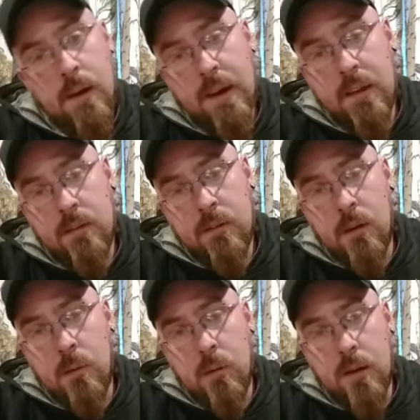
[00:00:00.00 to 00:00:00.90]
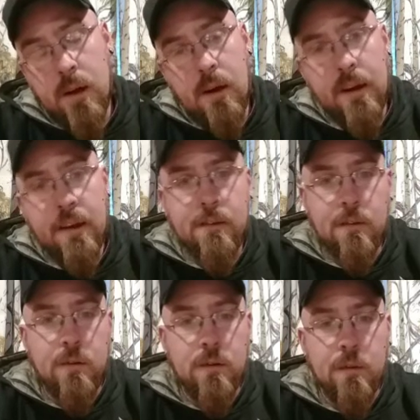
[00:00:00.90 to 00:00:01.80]
I guess I don't want to. I, I guess
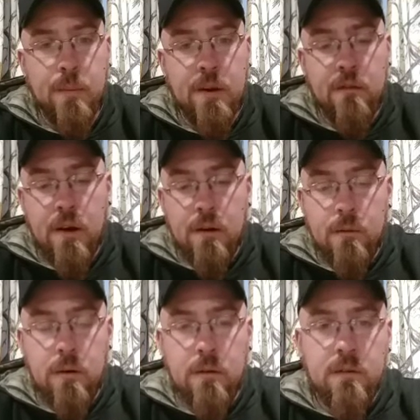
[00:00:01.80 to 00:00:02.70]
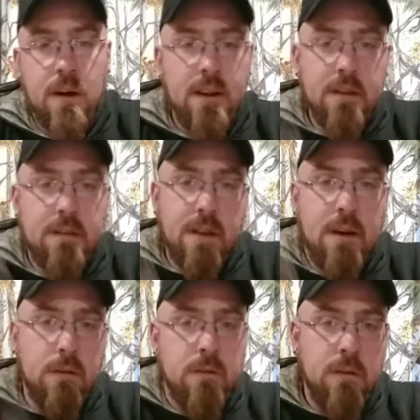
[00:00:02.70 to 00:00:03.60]
I took the pinch out the wrong side because
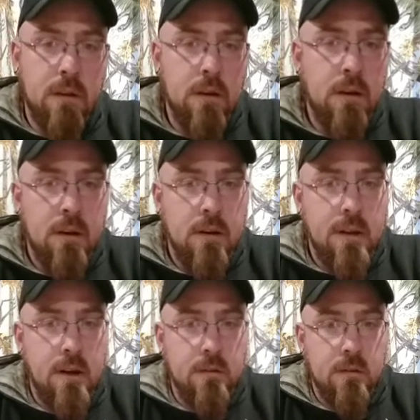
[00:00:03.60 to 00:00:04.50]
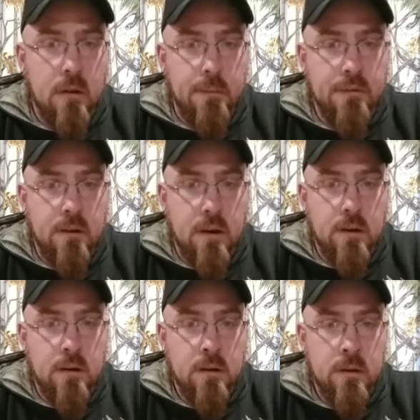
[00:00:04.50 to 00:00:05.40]
now it's now it's
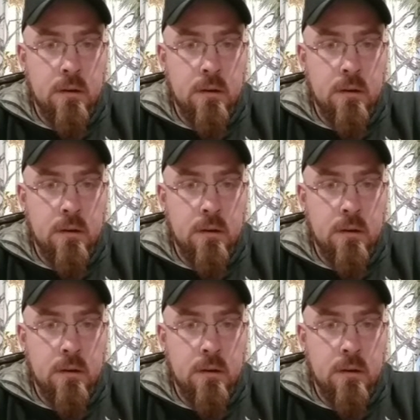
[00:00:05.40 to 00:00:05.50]
lopsided.